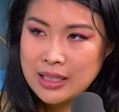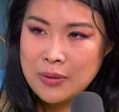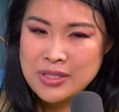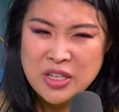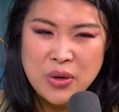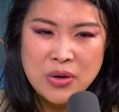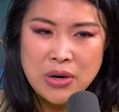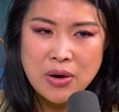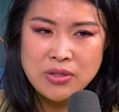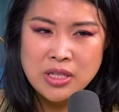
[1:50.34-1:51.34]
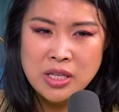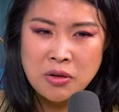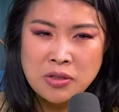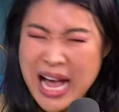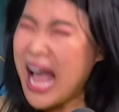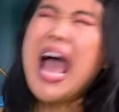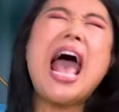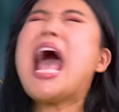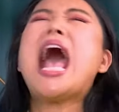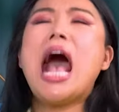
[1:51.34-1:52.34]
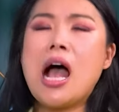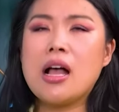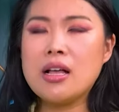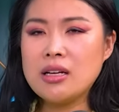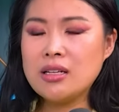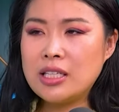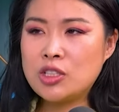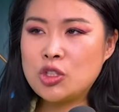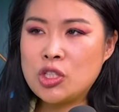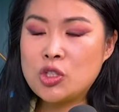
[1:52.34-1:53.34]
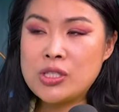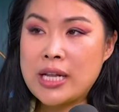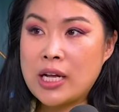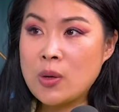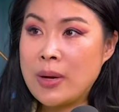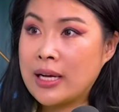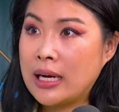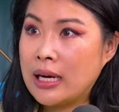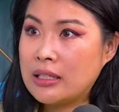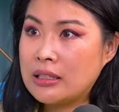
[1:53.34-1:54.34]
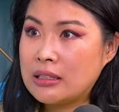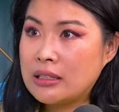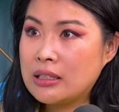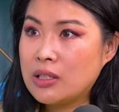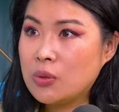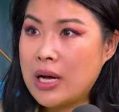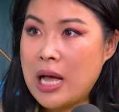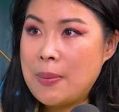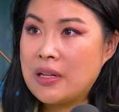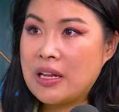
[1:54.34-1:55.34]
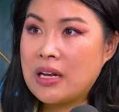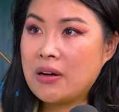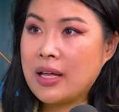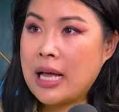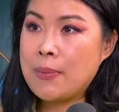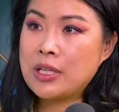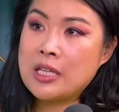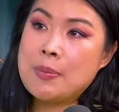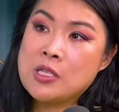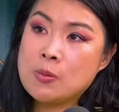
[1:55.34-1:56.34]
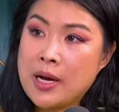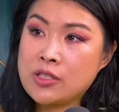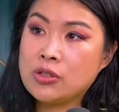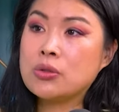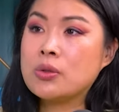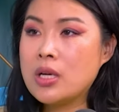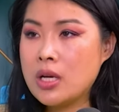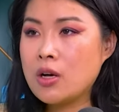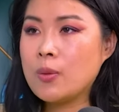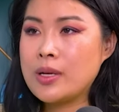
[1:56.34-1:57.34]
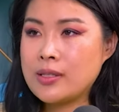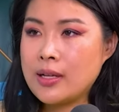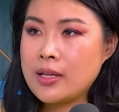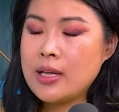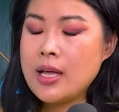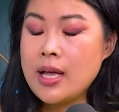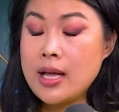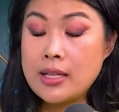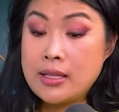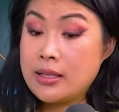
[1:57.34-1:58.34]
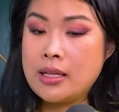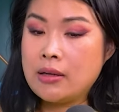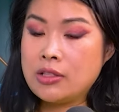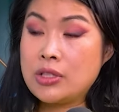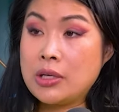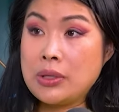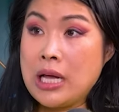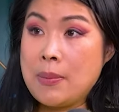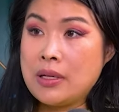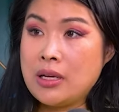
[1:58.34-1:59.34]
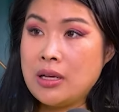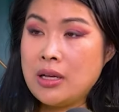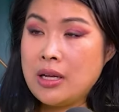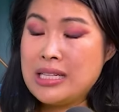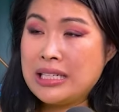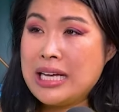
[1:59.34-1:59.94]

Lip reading: he was like, you are gross. And he was, ah! The teacher is like, oh my God, what happened? You know, like I put in the pencil box too, obviously. And then, you know, teacher's like, what happened? He's like,